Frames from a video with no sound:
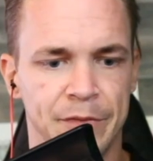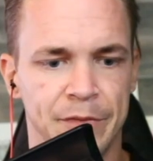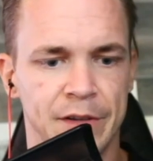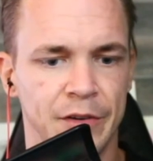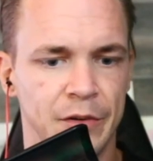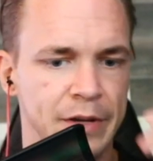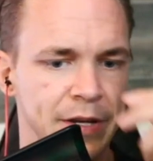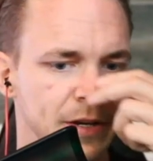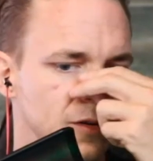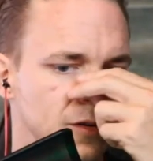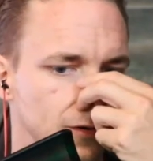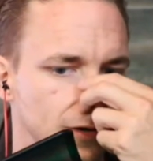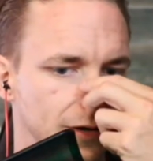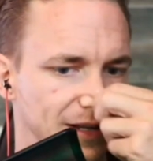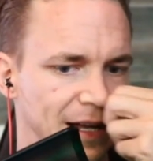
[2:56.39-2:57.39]
So
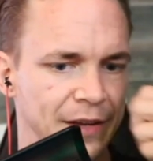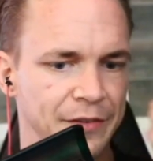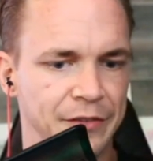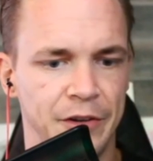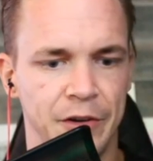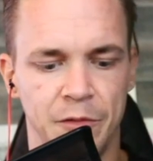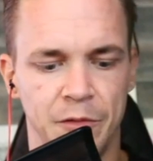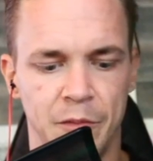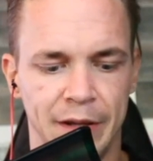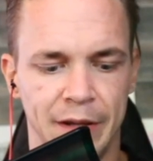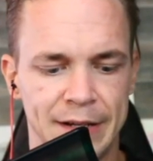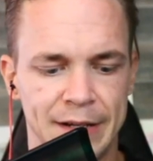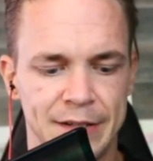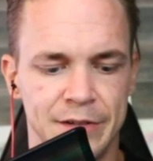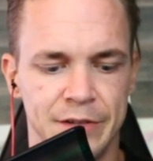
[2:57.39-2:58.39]
here on Glassnode, what we
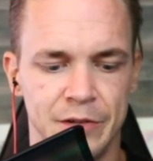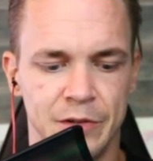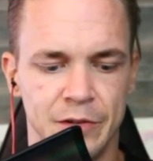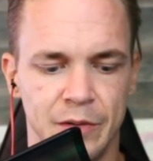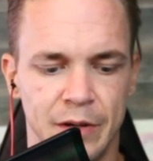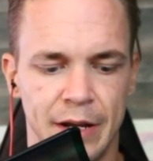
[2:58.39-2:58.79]
like to do,